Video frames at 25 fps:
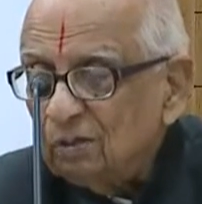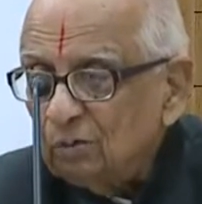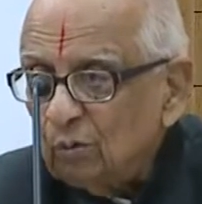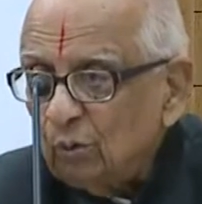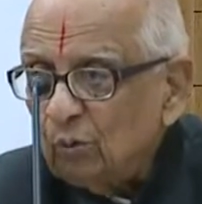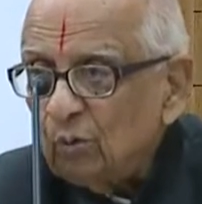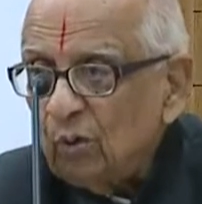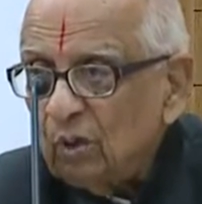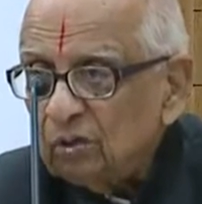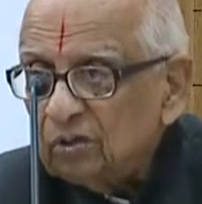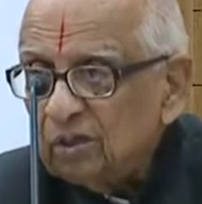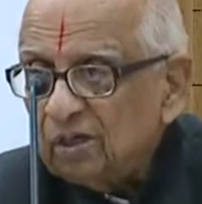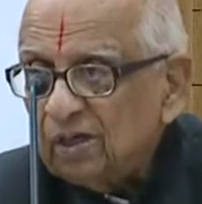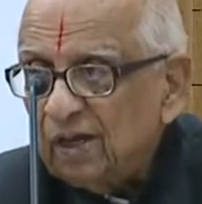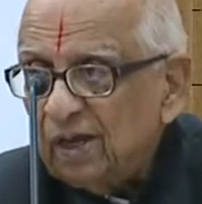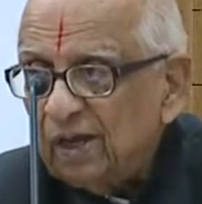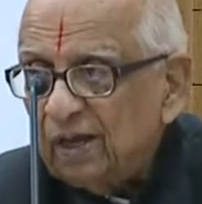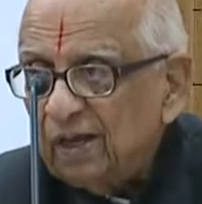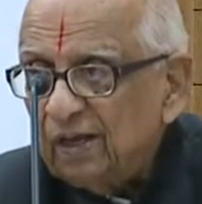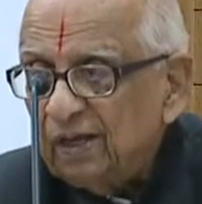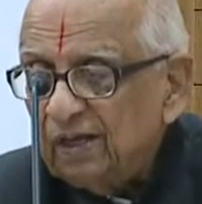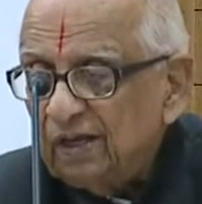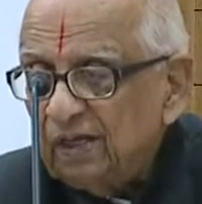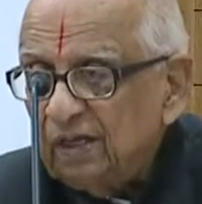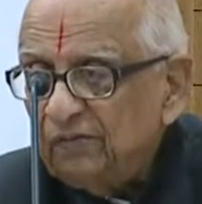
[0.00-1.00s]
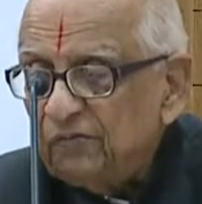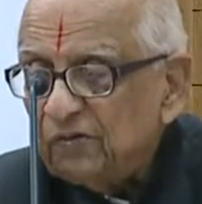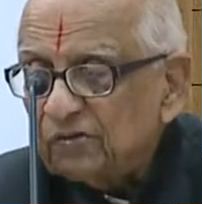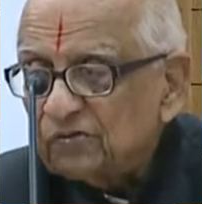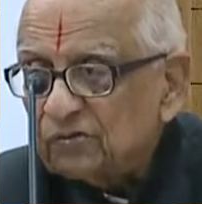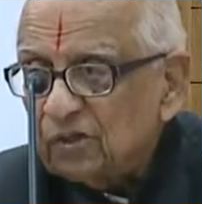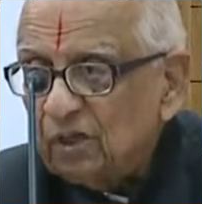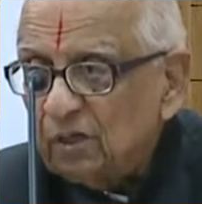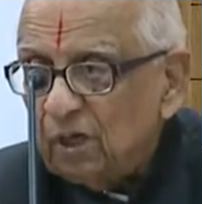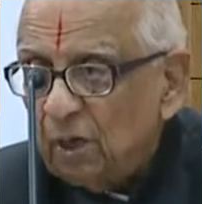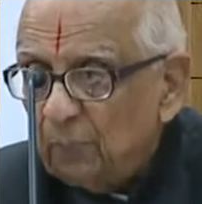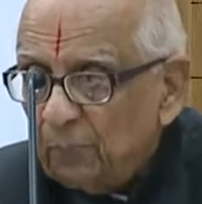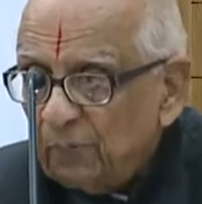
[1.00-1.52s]
Duryodhana, he
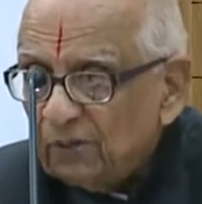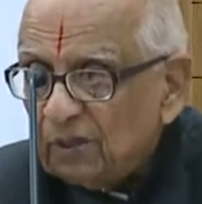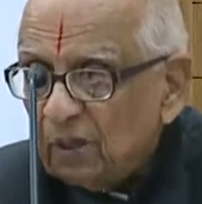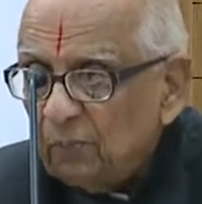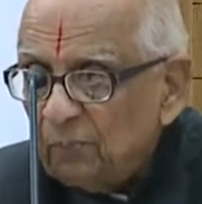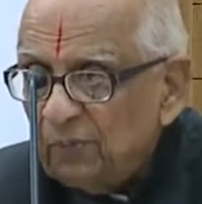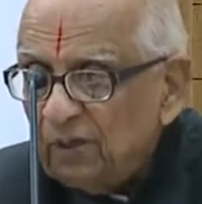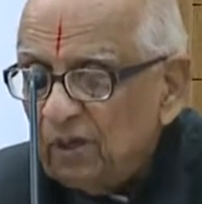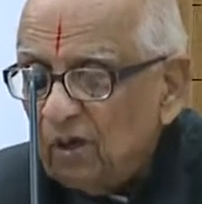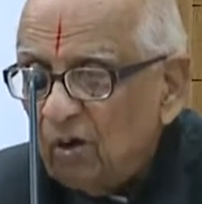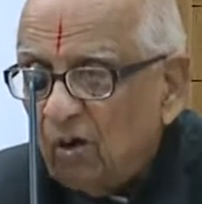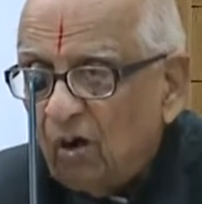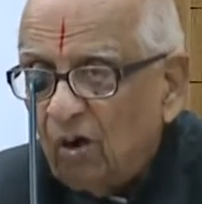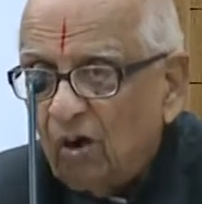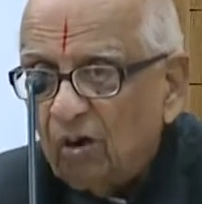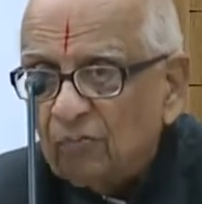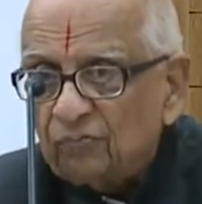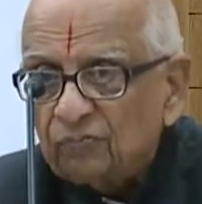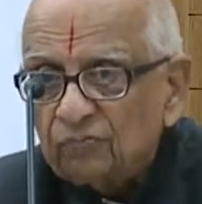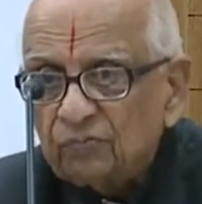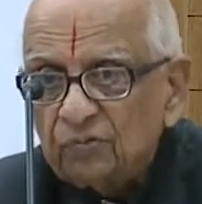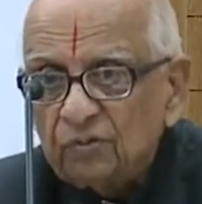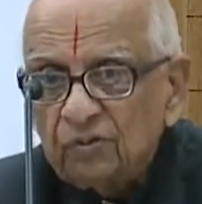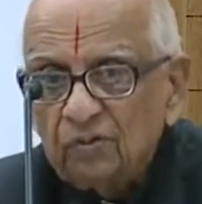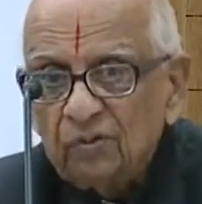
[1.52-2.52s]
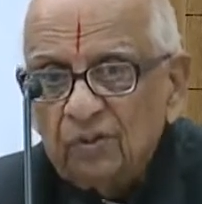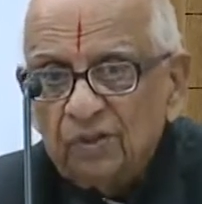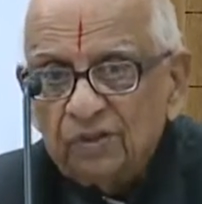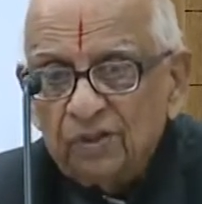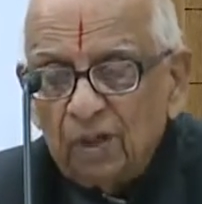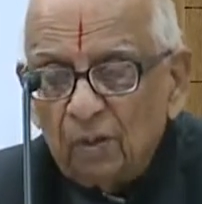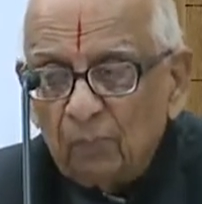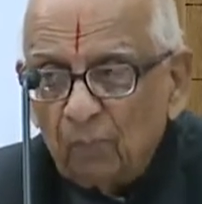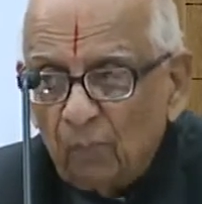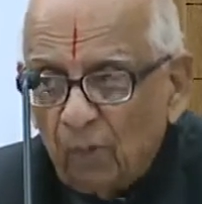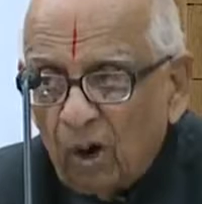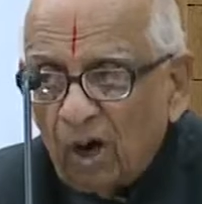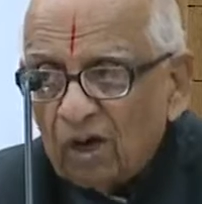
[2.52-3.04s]
was an epitome of
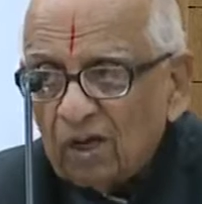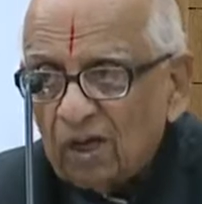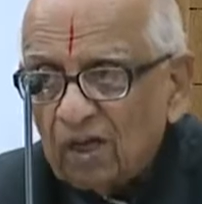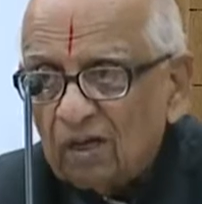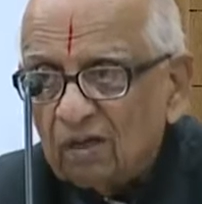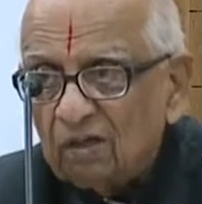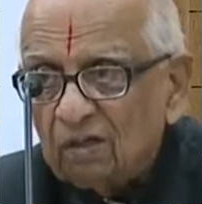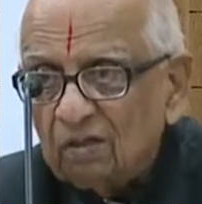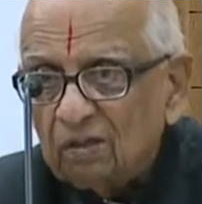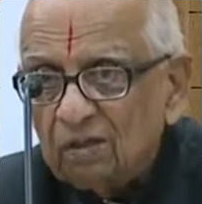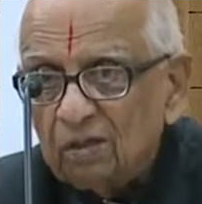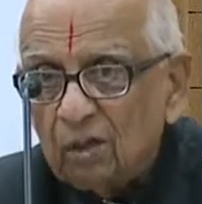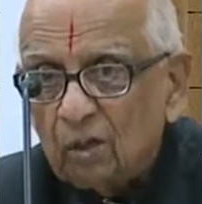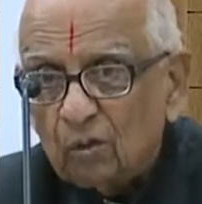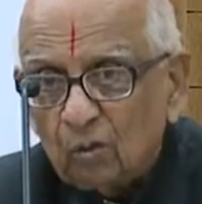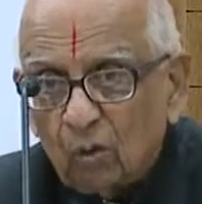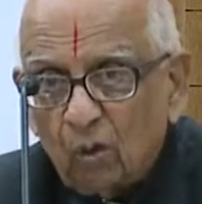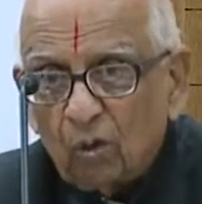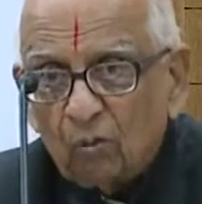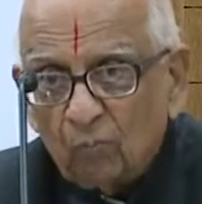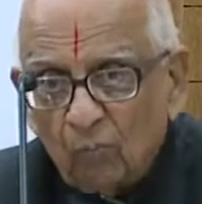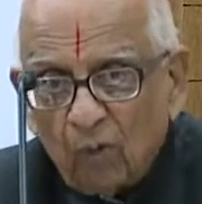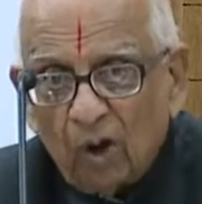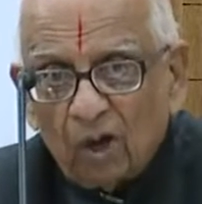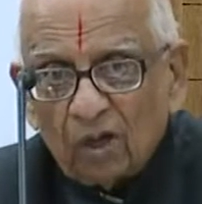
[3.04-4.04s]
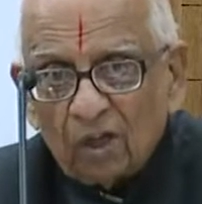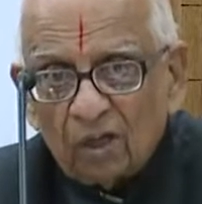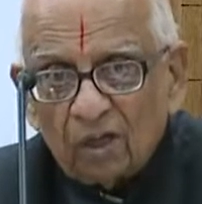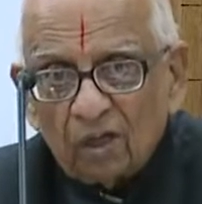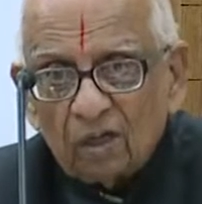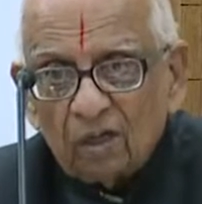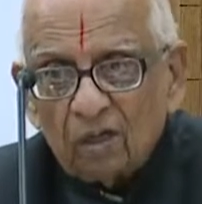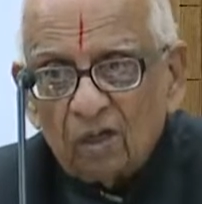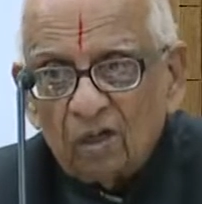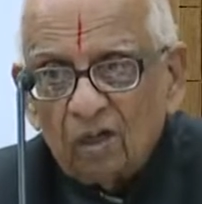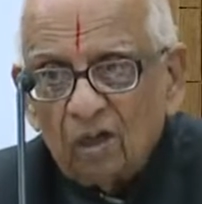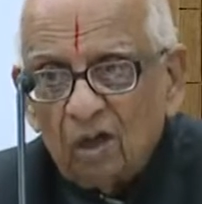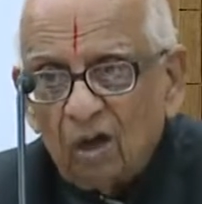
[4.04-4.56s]
a model, a role
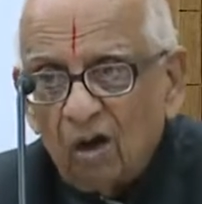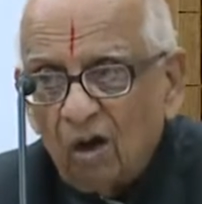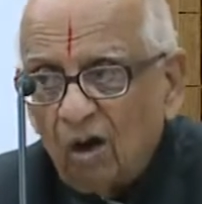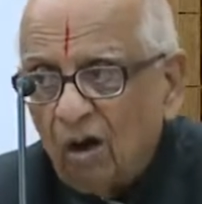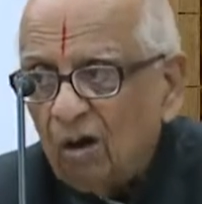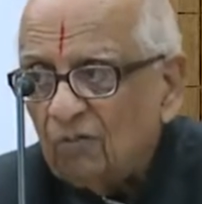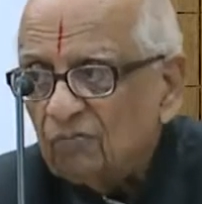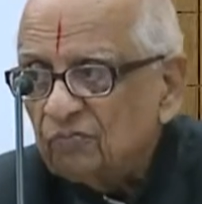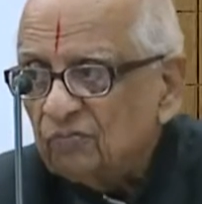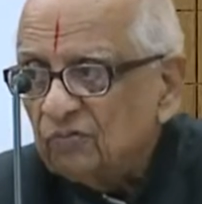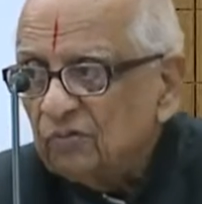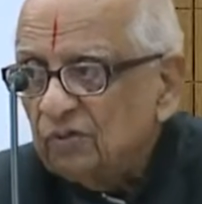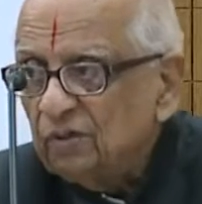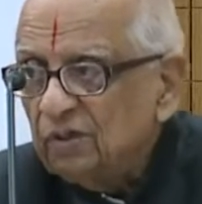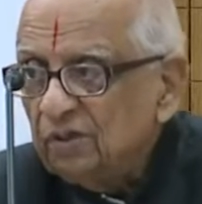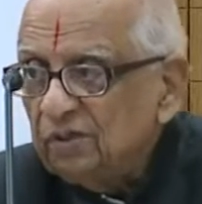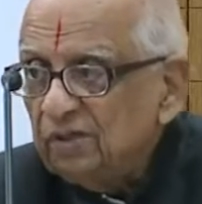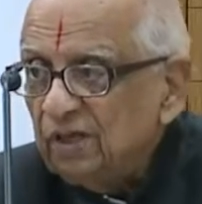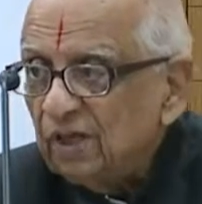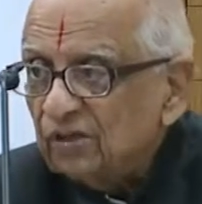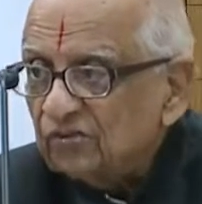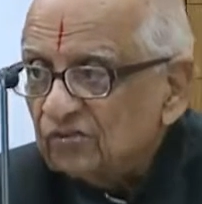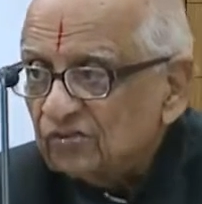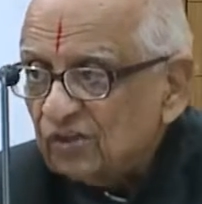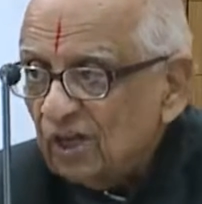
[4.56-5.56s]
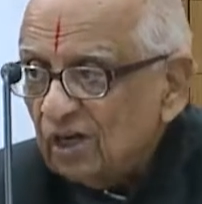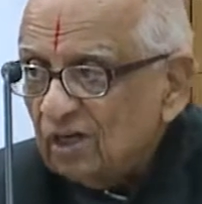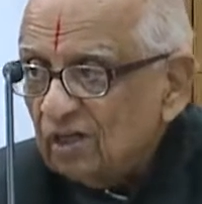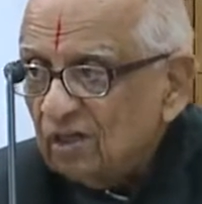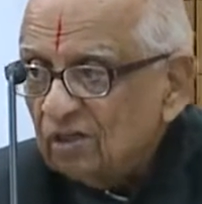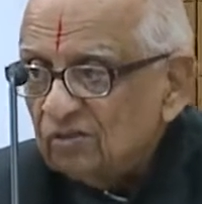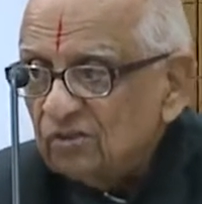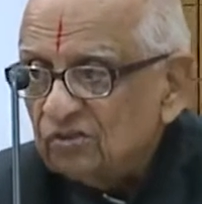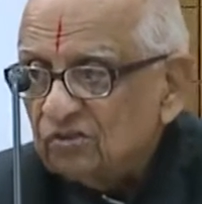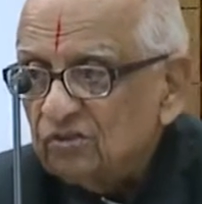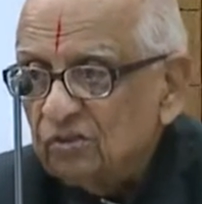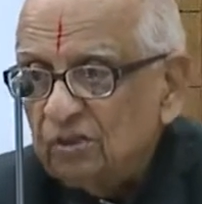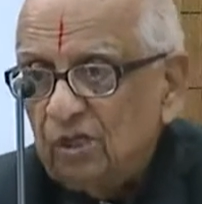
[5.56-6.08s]
model of a
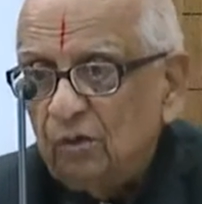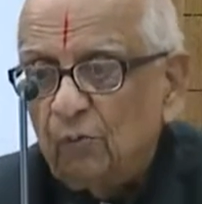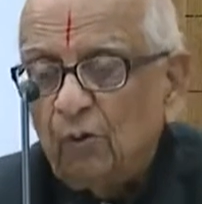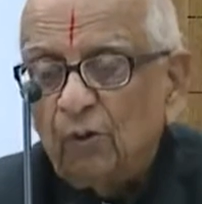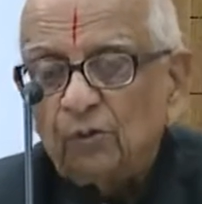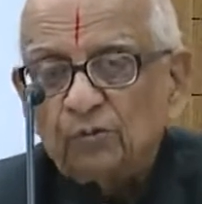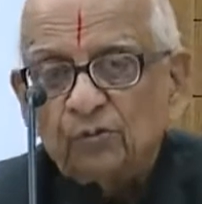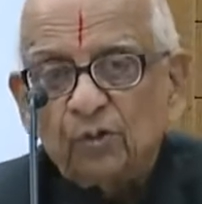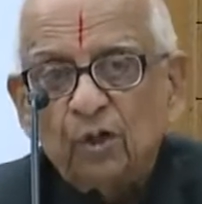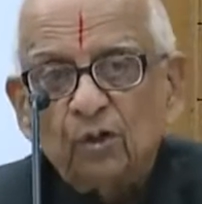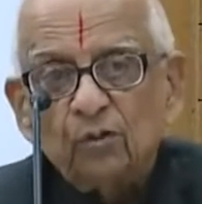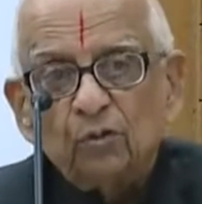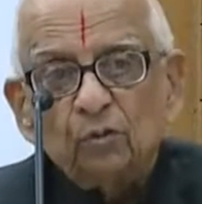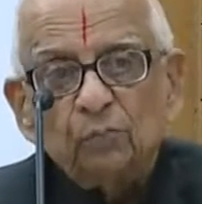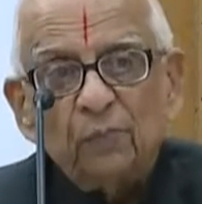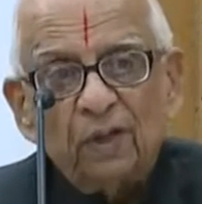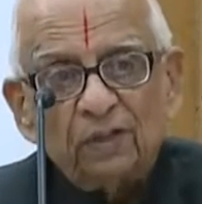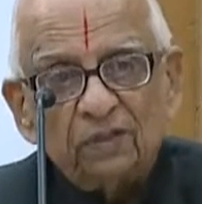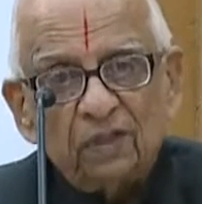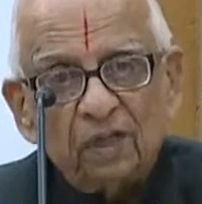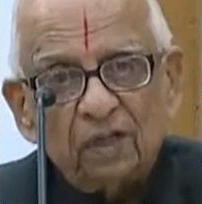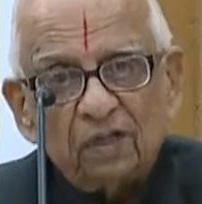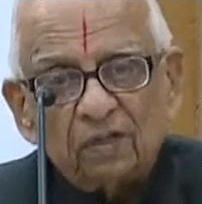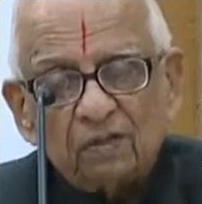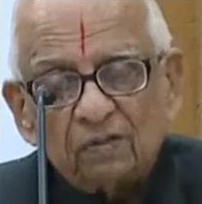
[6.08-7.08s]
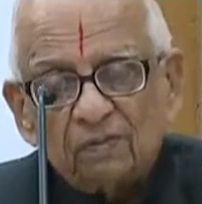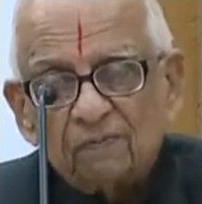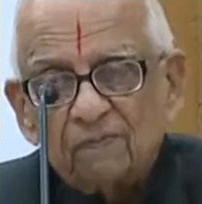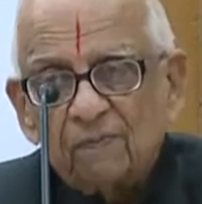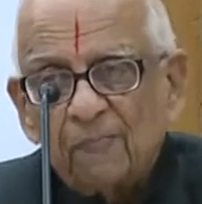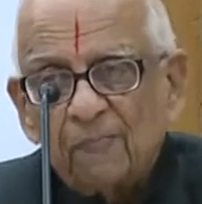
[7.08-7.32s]
son's devotion to mother.